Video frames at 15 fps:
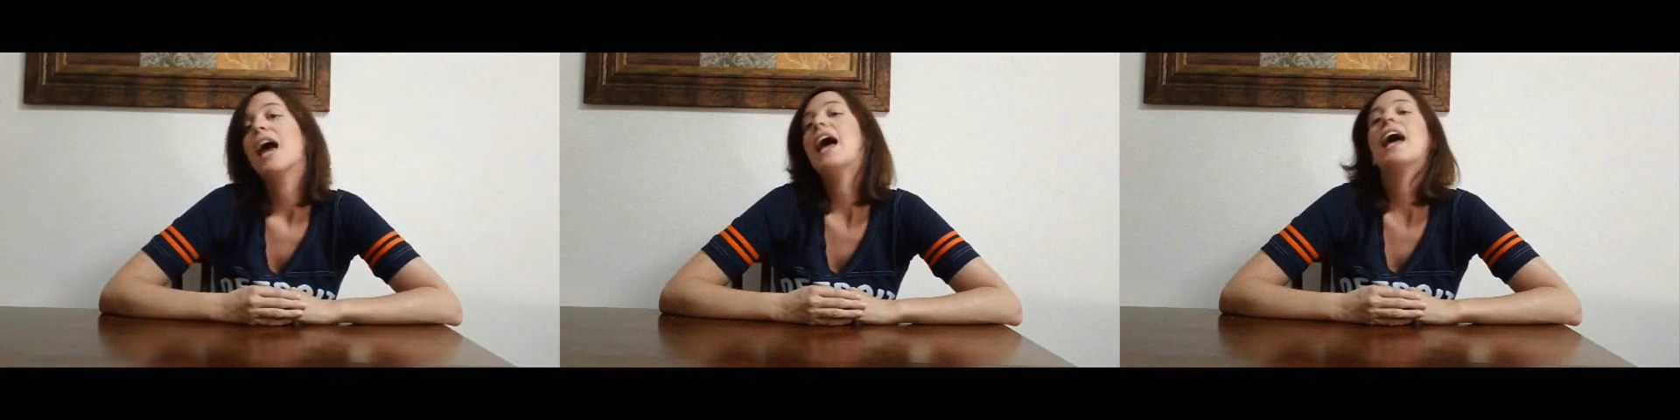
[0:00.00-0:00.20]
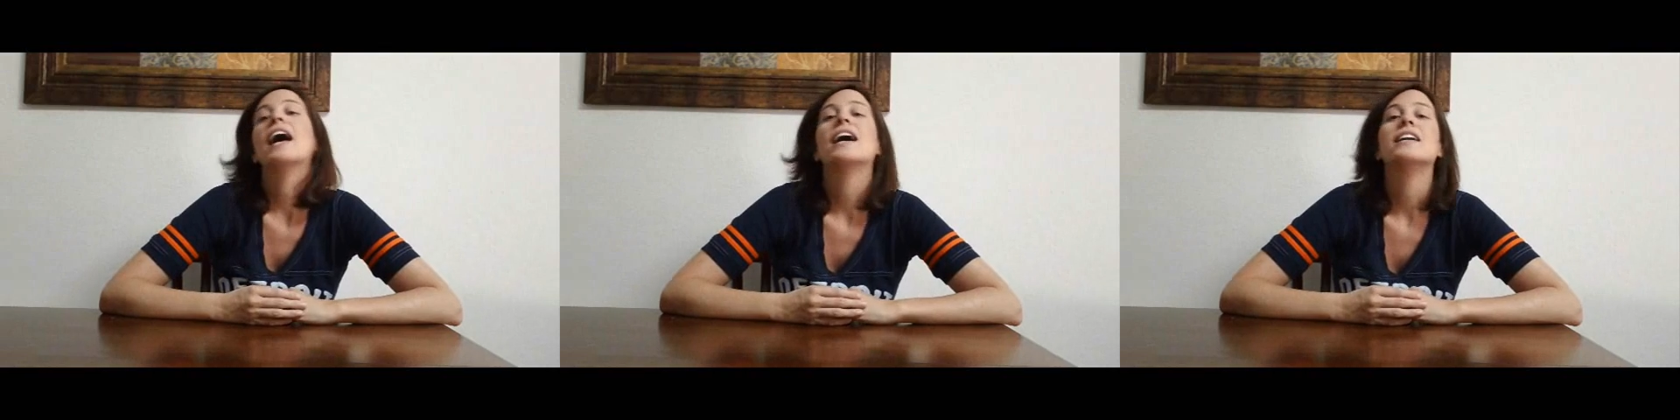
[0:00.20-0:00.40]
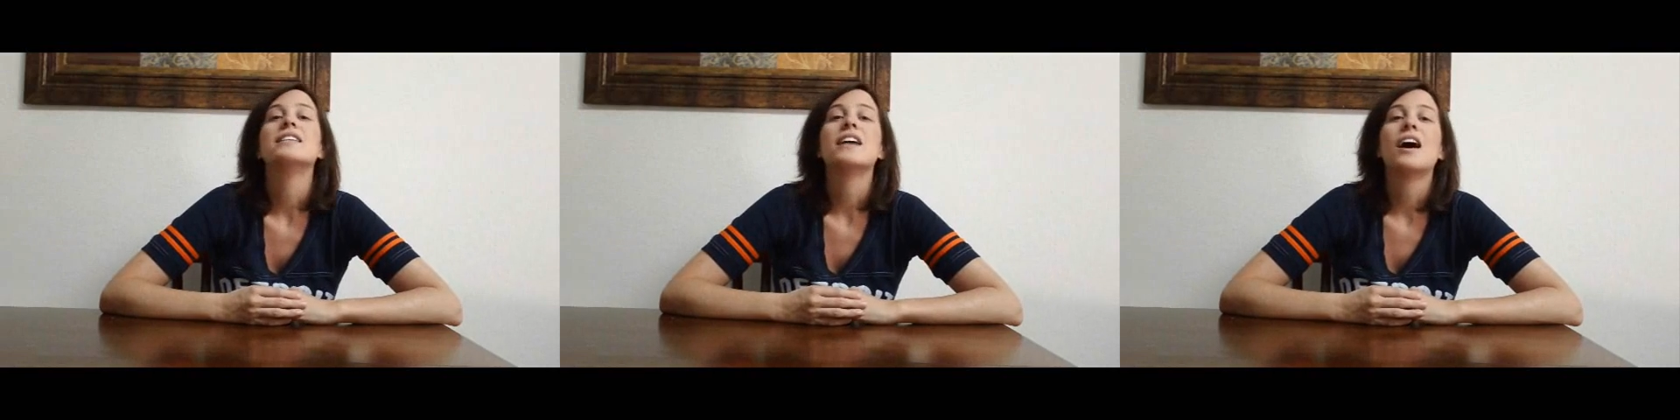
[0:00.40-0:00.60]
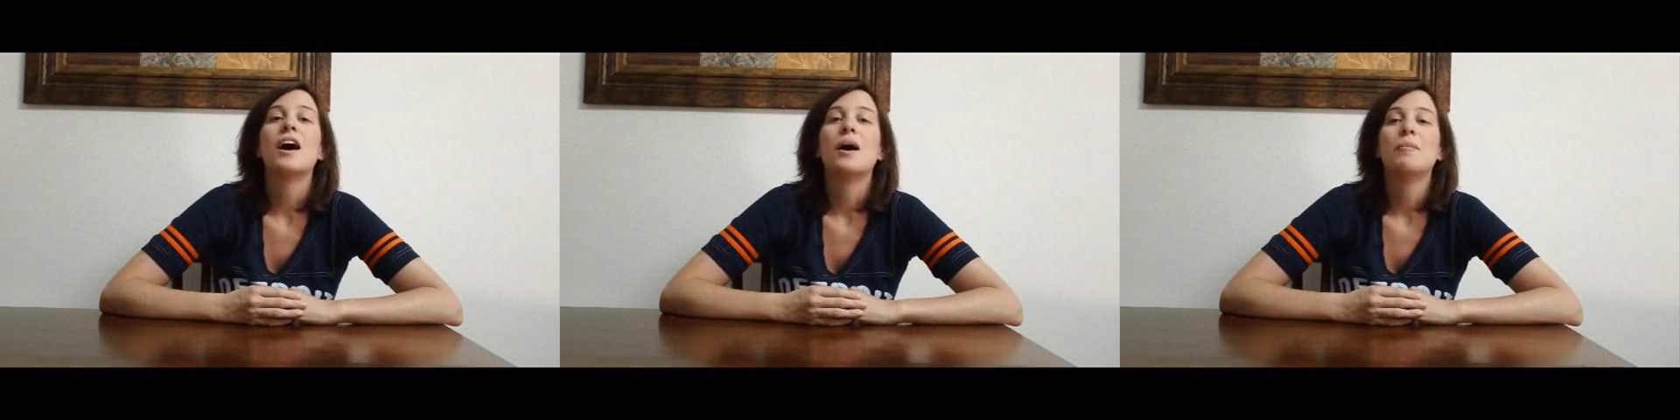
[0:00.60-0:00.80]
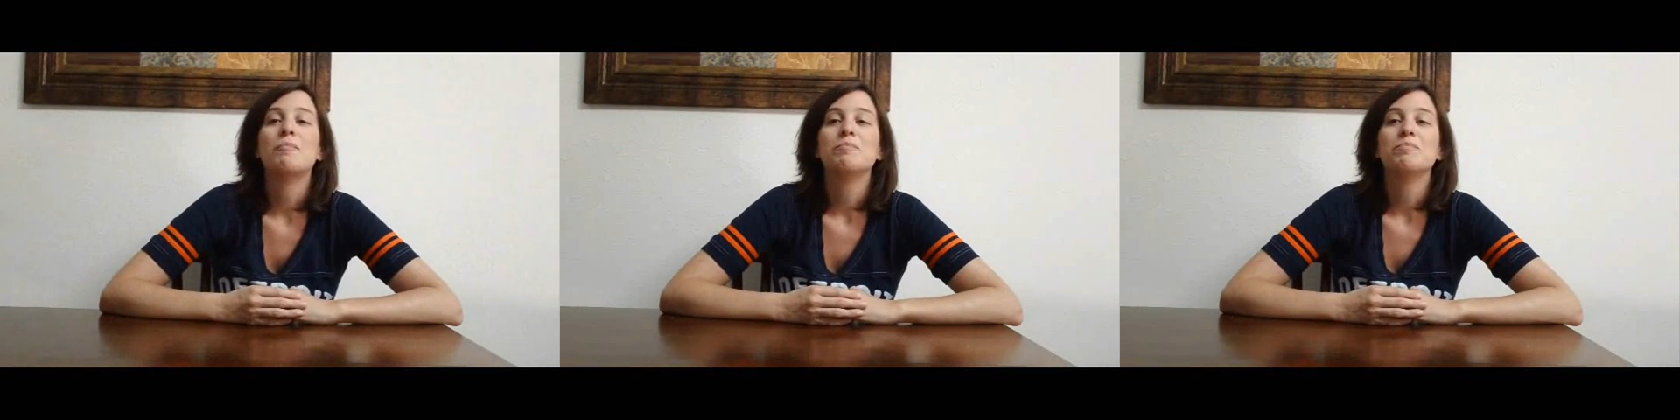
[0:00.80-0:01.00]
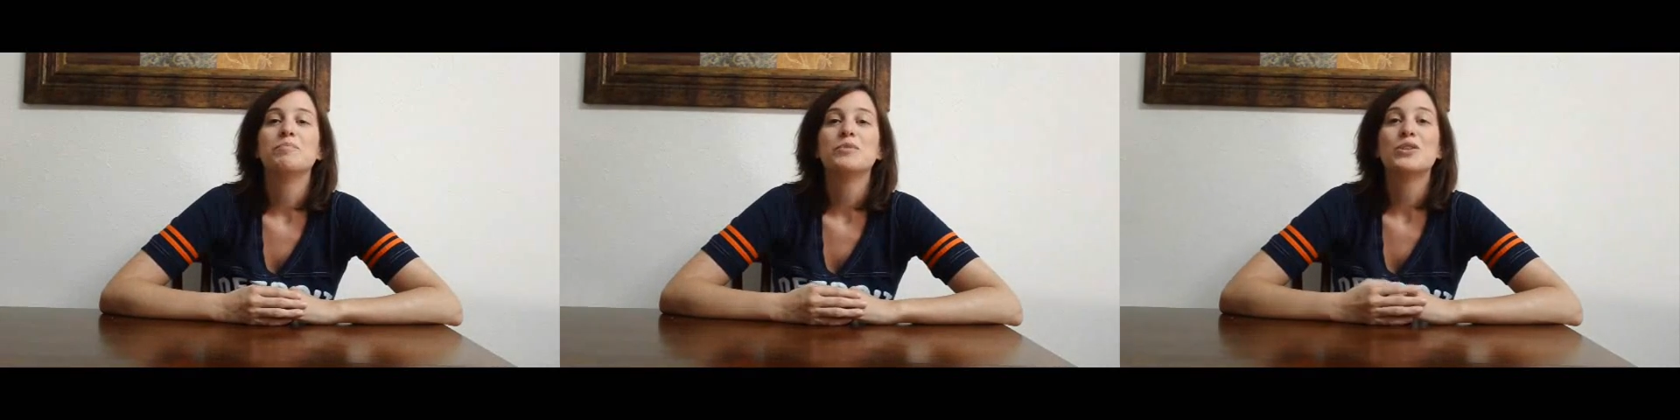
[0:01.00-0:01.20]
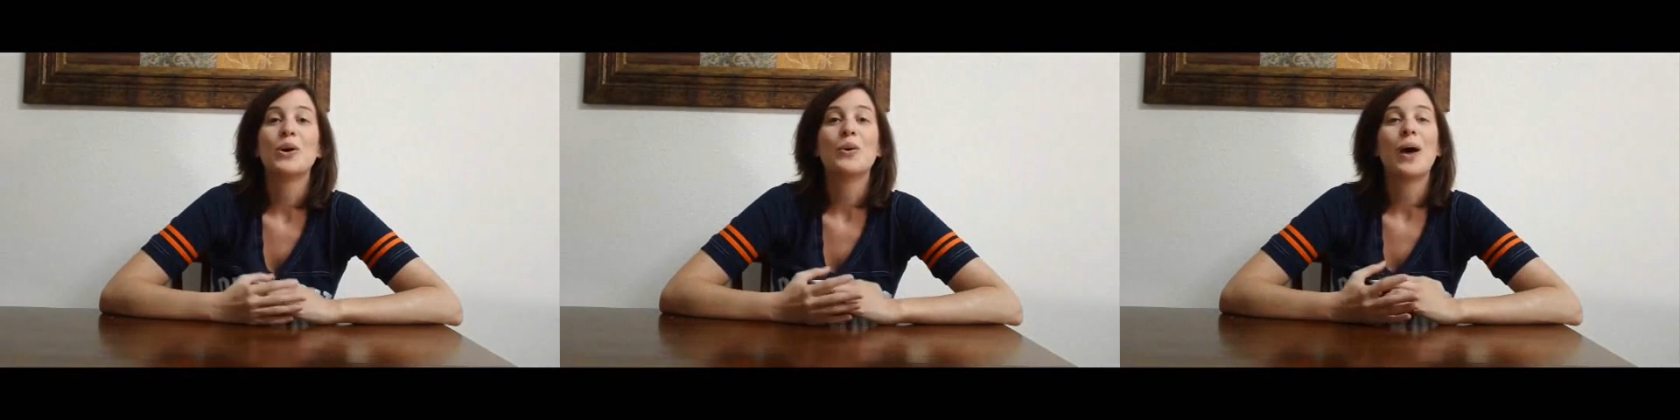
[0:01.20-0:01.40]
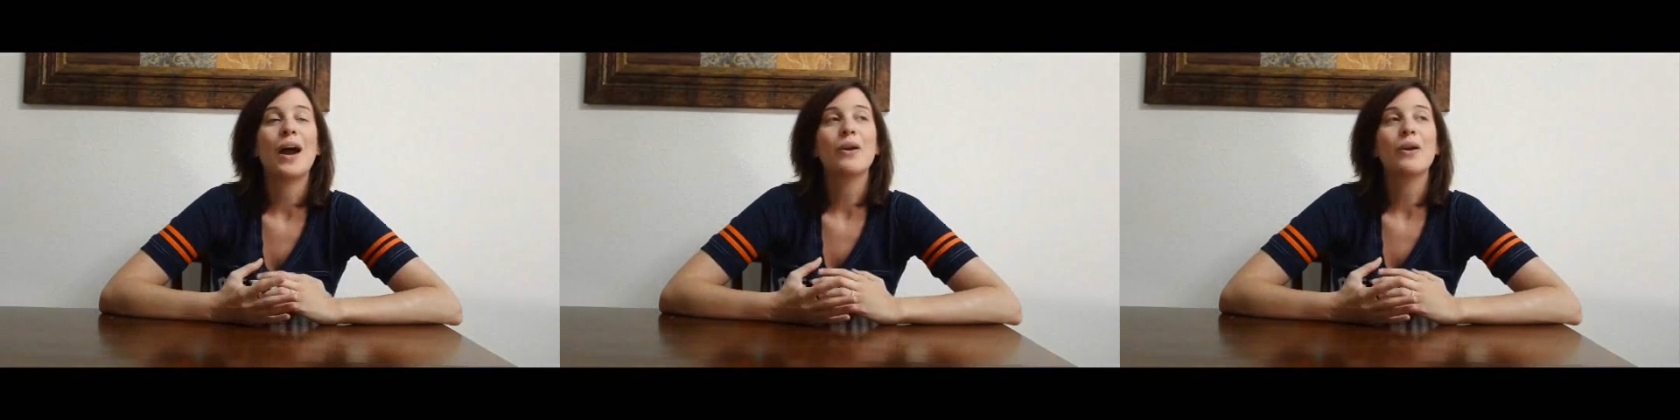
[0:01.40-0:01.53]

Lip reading: And so